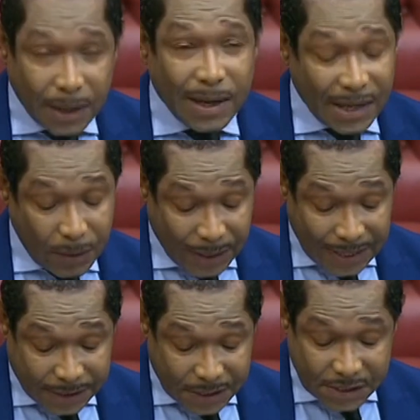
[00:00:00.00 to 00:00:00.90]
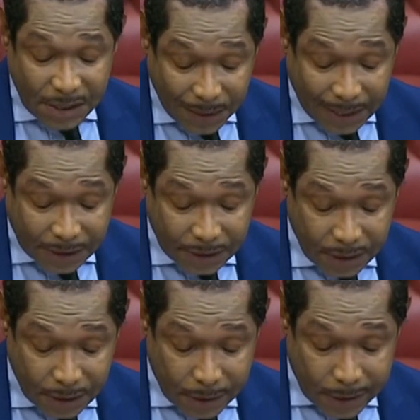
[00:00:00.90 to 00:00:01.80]
Clearly, we need to stimulate
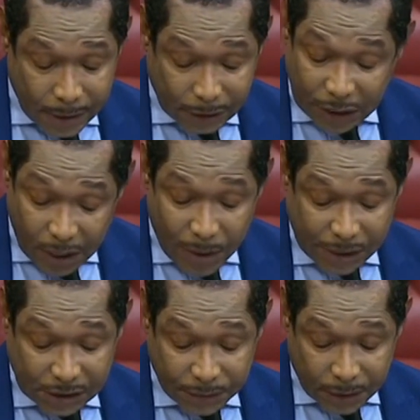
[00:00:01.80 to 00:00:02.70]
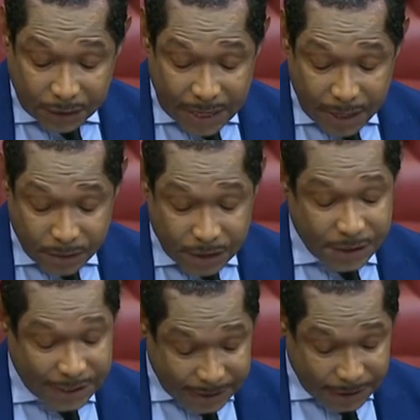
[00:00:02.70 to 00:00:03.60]
the generation of our towns
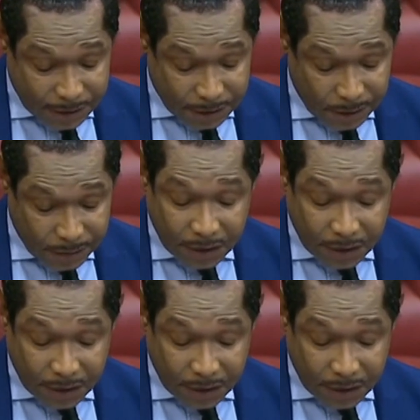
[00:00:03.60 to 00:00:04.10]
and cities.